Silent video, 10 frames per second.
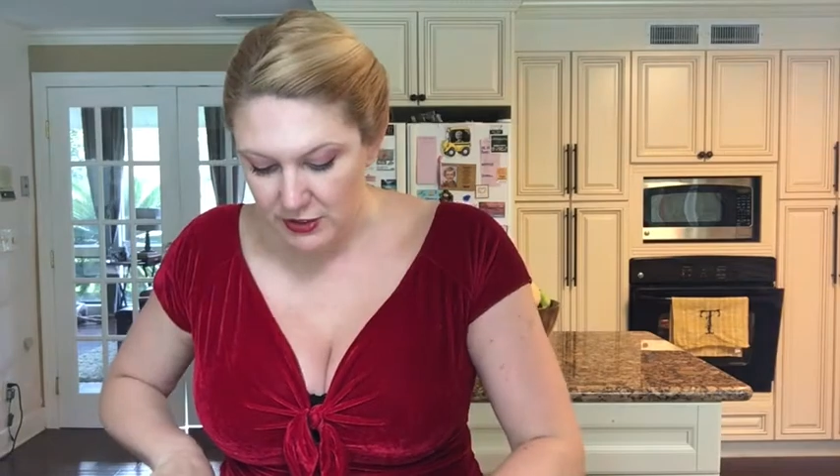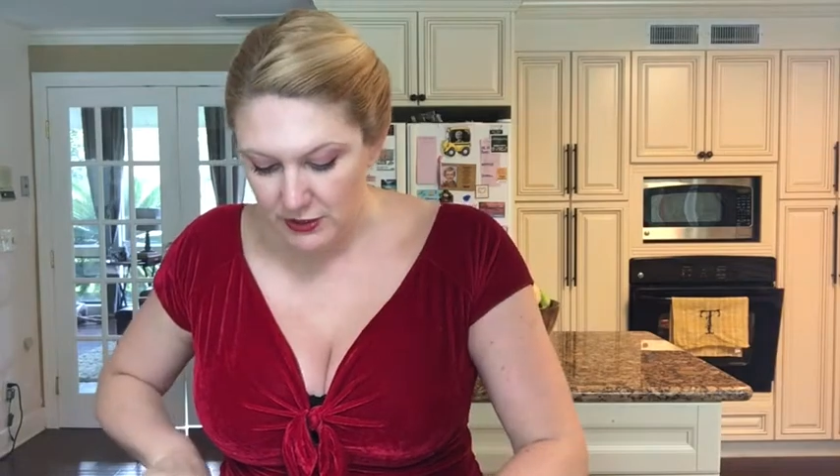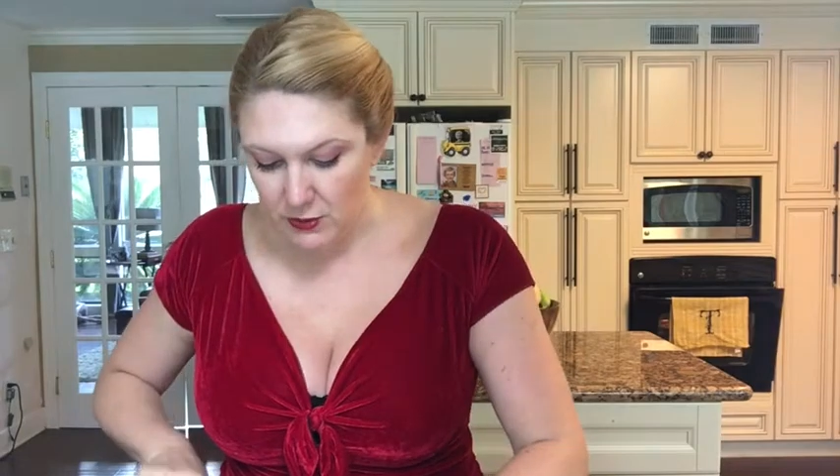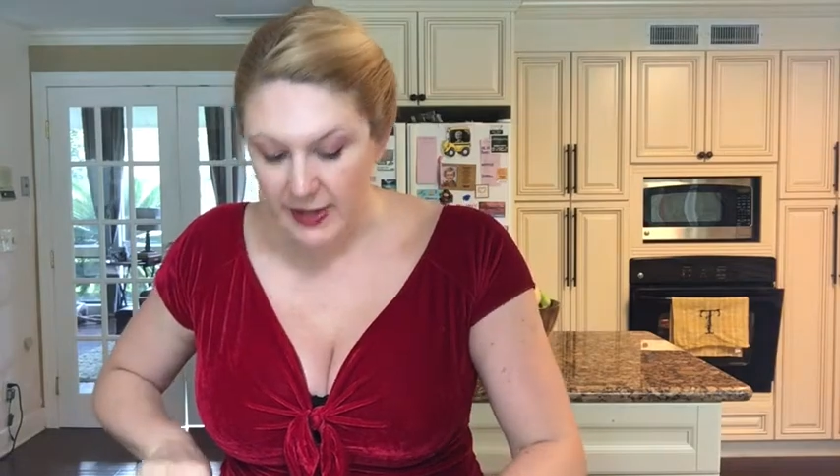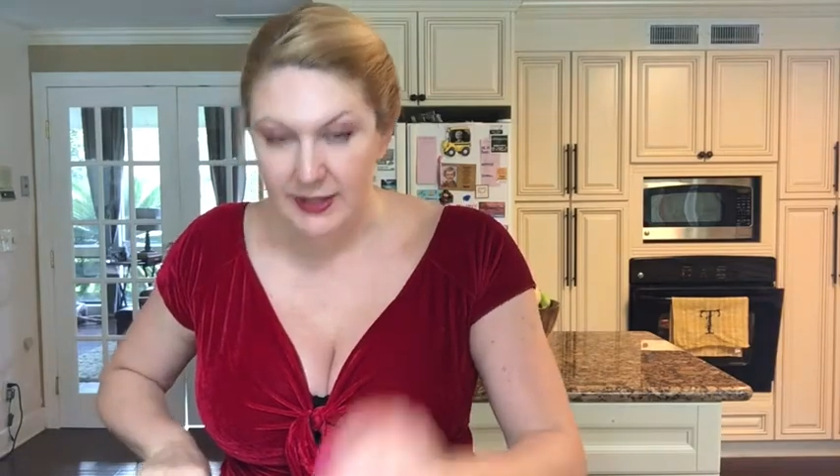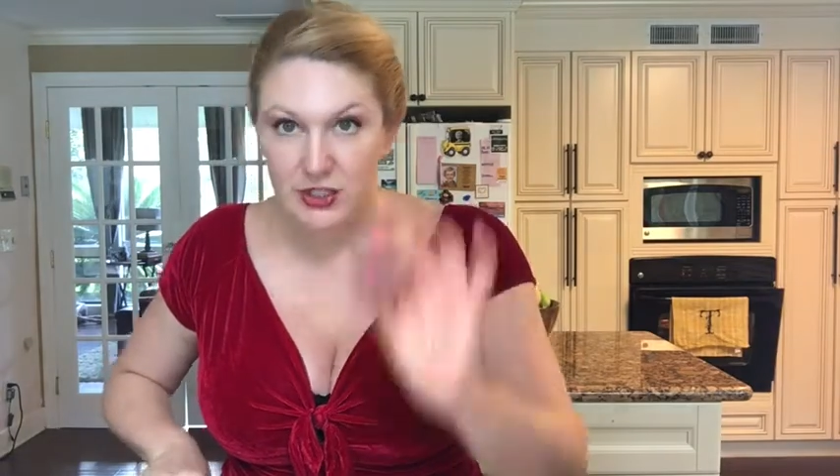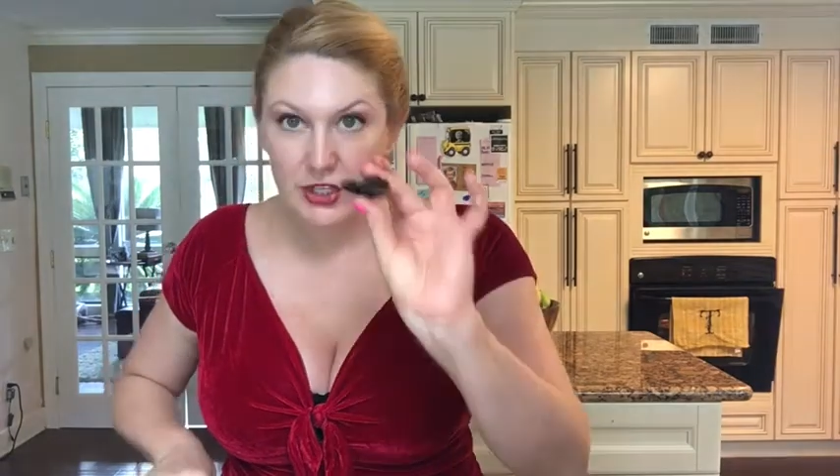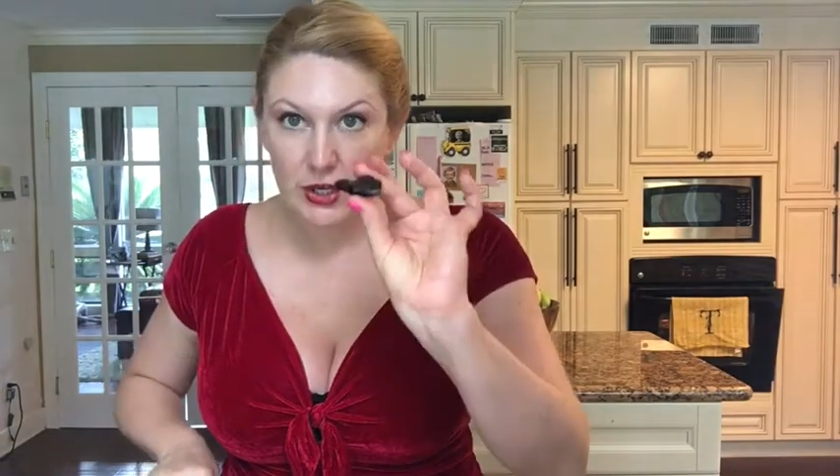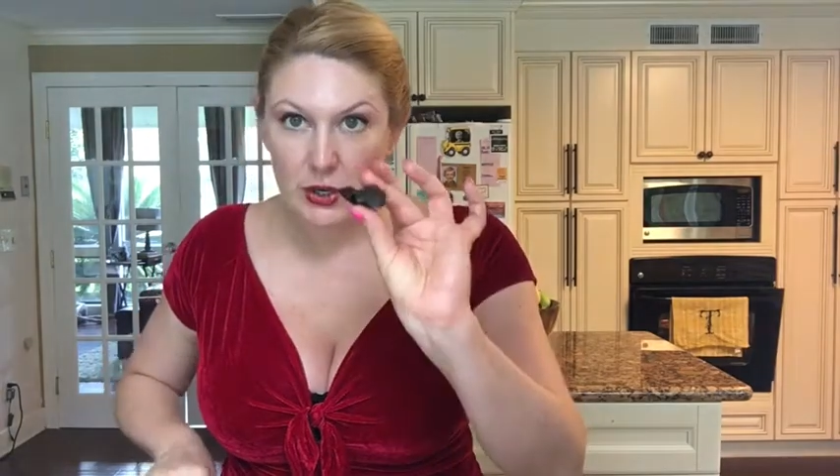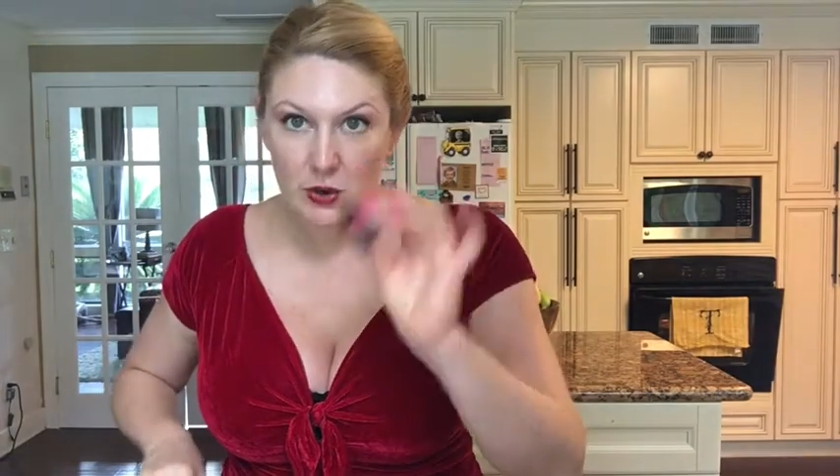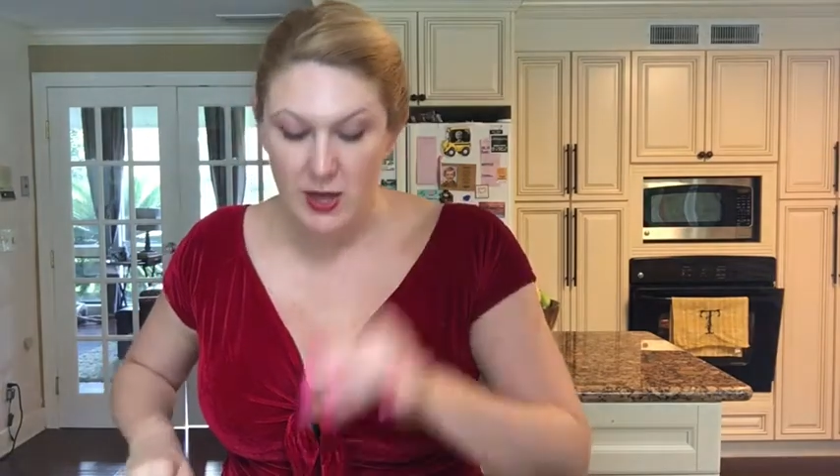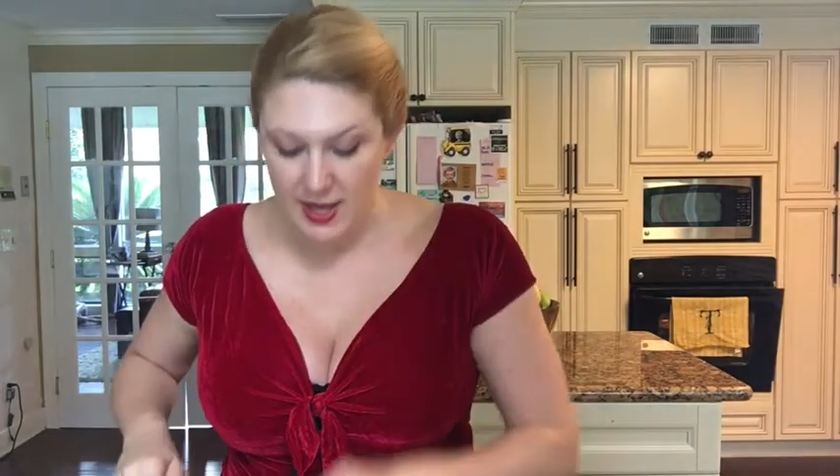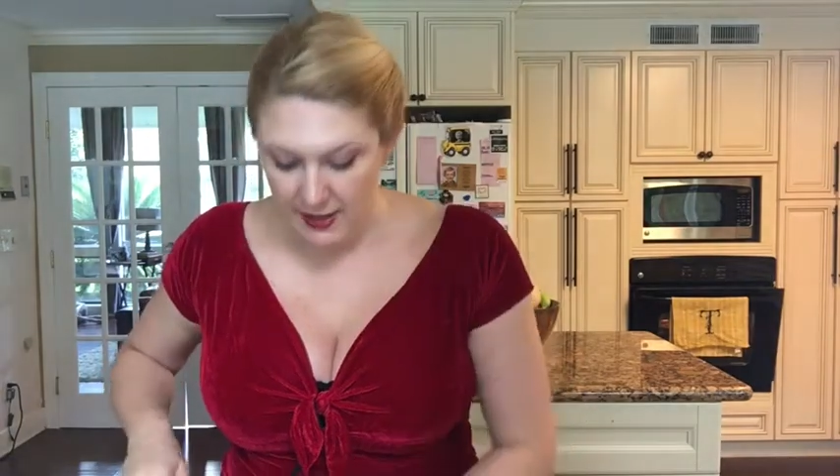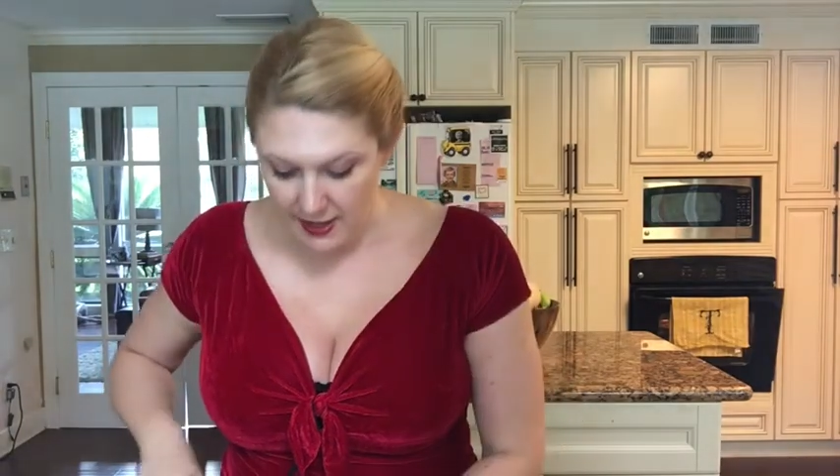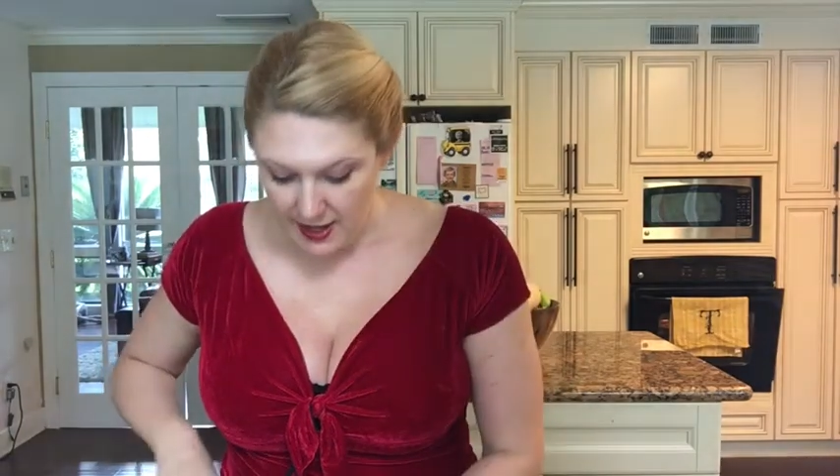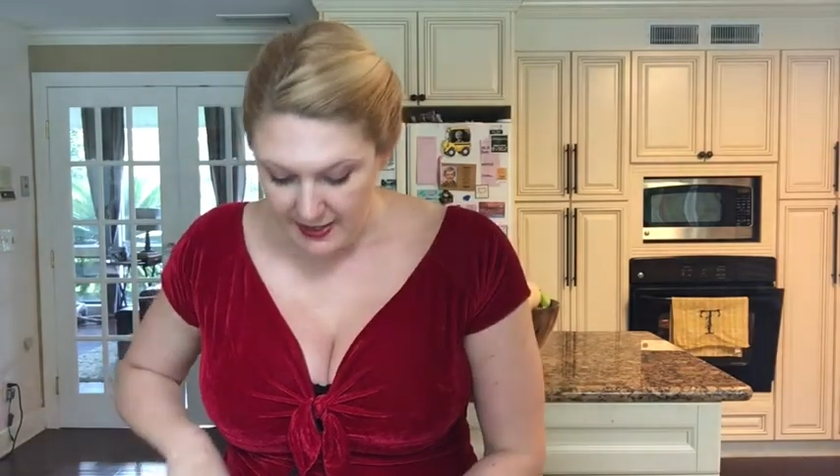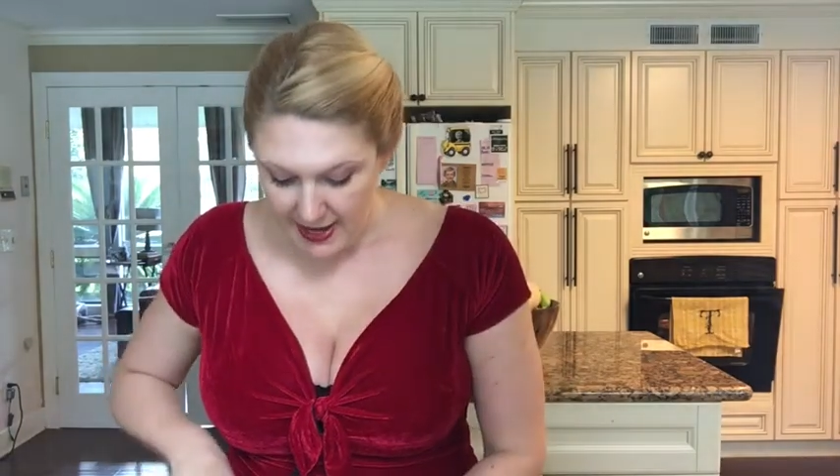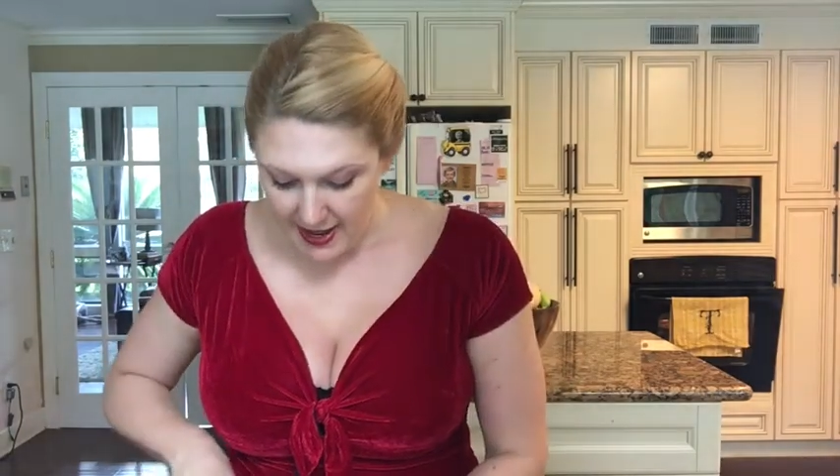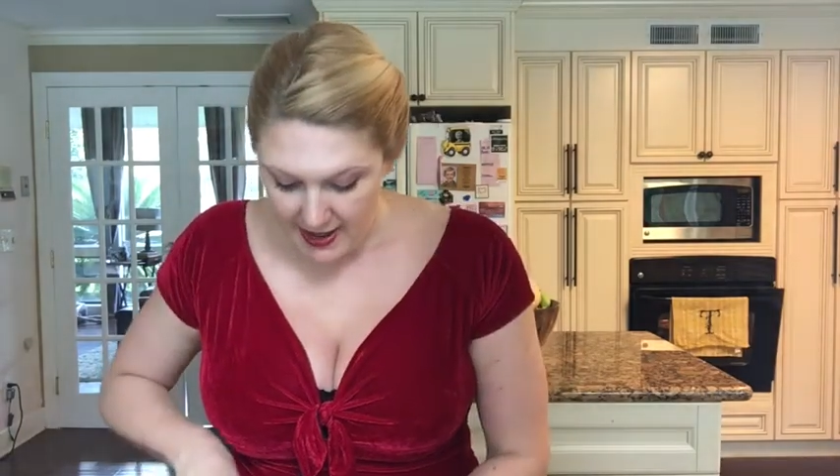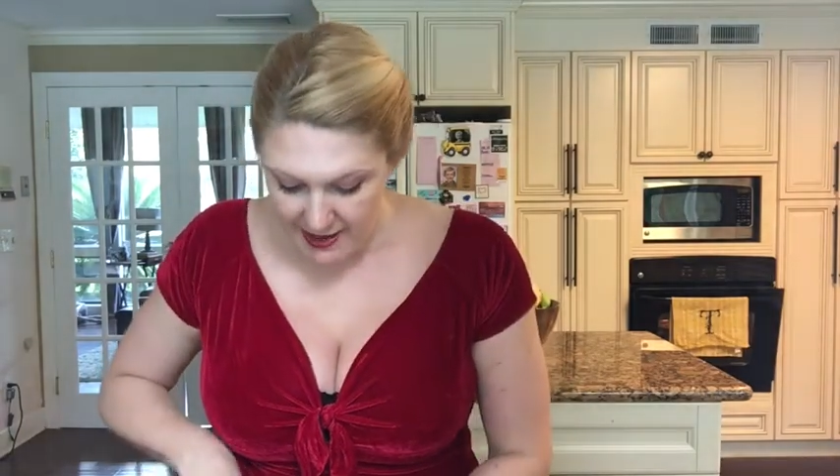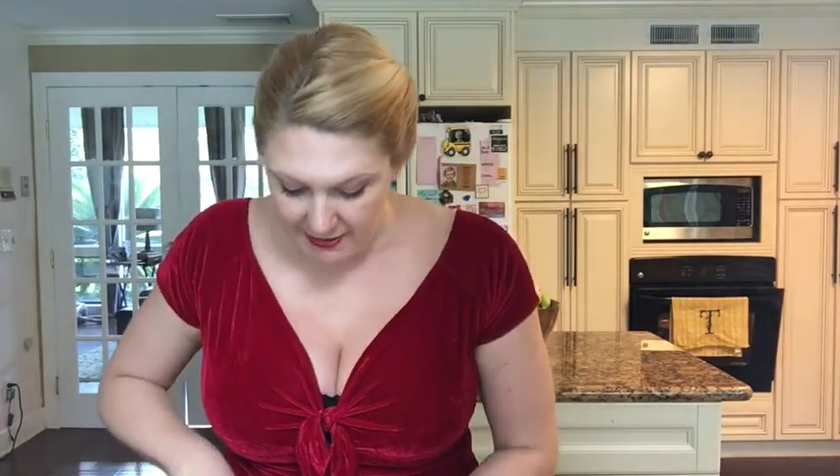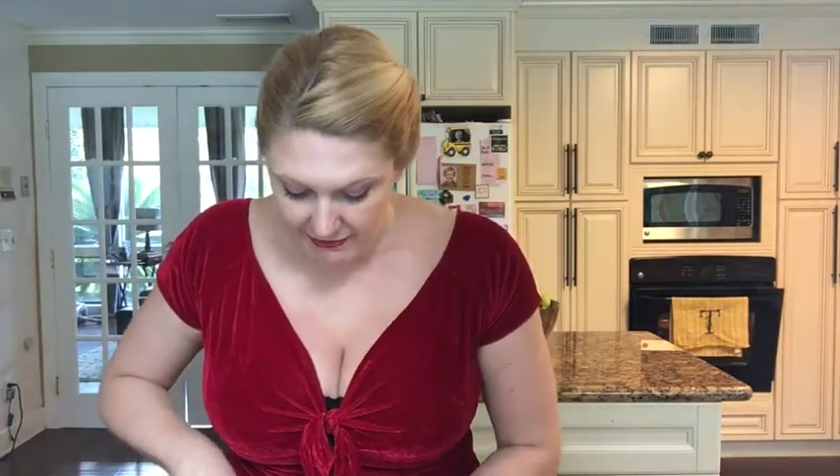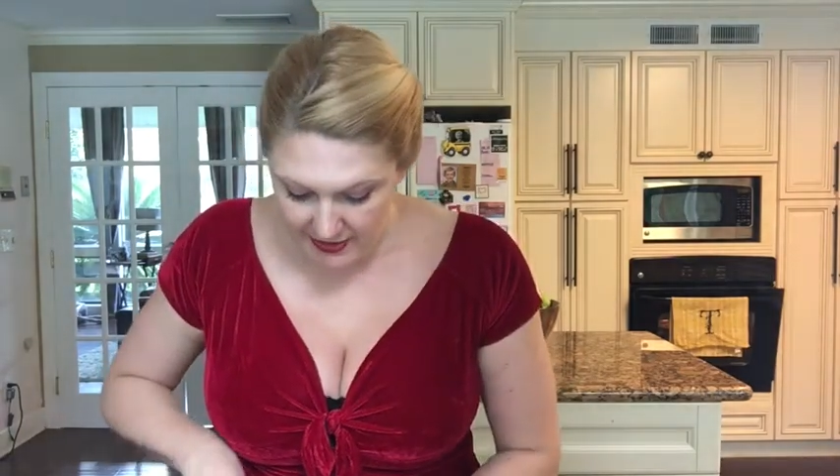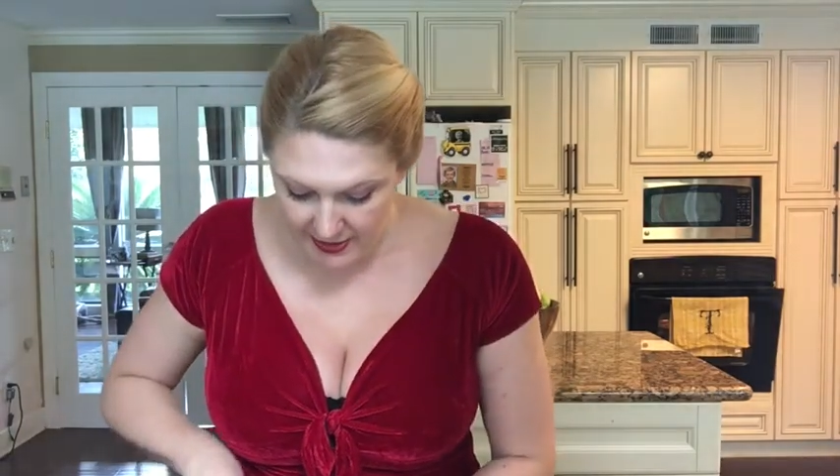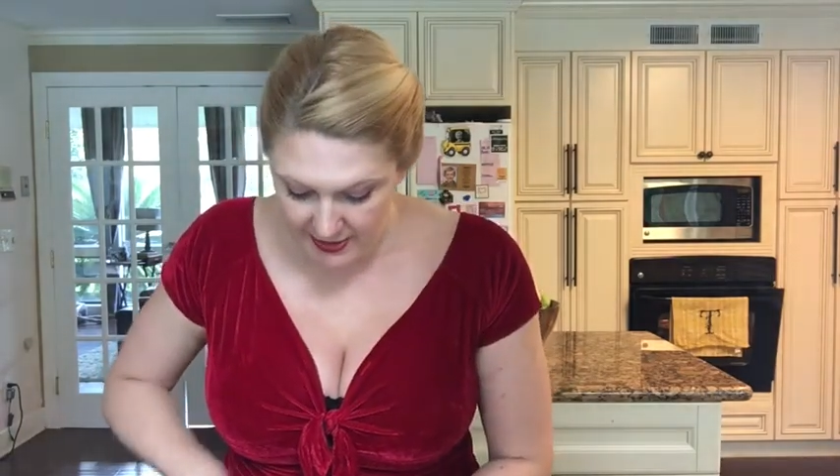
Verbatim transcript: just going to cut in half